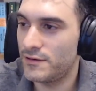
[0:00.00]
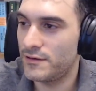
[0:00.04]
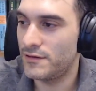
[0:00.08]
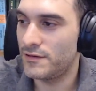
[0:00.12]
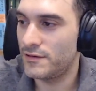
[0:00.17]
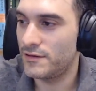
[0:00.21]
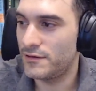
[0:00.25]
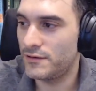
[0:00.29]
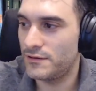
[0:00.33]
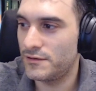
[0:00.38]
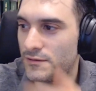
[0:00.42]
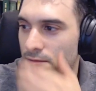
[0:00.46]

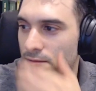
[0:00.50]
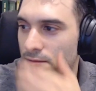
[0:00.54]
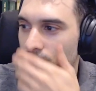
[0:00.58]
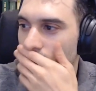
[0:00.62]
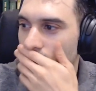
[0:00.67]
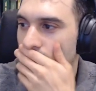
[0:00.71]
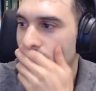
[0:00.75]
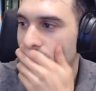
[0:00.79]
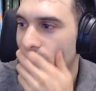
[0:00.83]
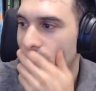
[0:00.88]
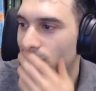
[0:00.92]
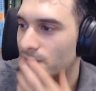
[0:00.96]

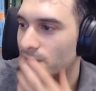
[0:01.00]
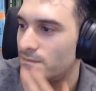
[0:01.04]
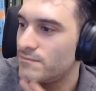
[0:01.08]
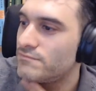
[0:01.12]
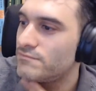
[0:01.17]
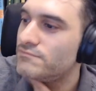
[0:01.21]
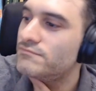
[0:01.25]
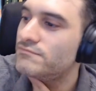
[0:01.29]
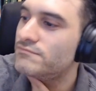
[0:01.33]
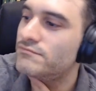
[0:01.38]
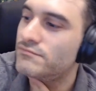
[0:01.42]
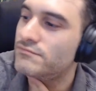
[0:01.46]

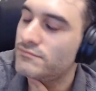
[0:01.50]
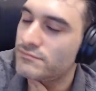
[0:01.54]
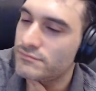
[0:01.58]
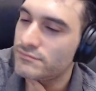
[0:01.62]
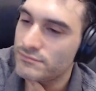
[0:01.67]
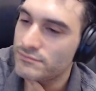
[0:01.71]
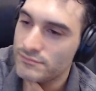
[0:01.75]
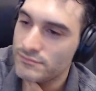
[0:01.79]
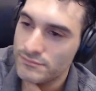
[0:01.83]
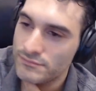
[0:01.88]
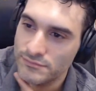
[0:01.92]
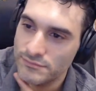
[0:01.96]

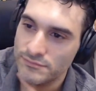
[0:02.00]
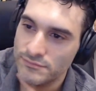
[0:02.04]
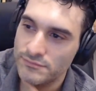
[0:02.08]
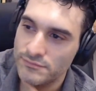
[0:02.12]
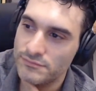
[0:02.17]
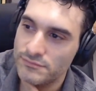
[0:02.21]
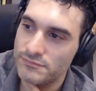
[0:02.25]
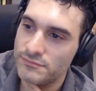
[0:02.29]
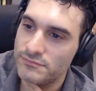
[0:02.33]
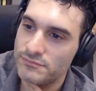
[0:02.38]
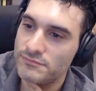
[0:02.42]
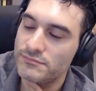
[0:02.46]

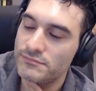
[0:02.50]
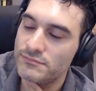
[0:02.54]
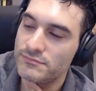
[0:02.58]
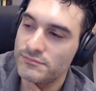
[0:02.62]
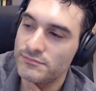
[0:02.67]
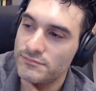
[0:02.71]
[no speech]